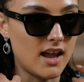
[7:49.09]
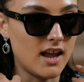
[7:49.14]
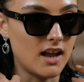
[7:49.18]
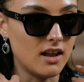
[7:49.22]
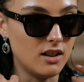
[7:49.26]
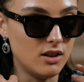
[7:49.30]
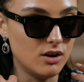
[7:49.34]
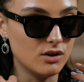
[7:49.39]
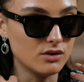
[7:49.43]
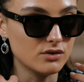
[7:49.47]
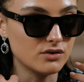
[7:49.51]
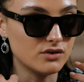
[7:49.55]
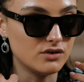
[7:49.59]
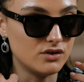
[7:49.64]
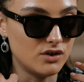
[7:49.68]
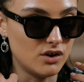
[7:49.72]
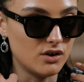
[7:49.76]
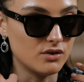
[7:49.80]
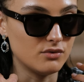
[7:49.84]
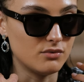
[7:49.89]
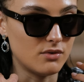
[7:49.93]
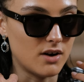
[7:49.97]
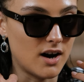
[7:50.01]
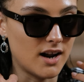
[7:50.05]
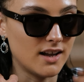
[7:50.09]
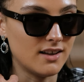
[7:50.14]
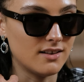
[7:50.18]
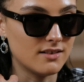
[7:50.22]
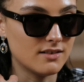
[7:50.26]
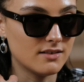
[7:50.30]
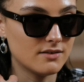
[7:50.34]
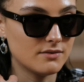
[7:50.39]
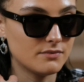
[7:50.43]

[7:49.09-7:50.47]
It looks good, right?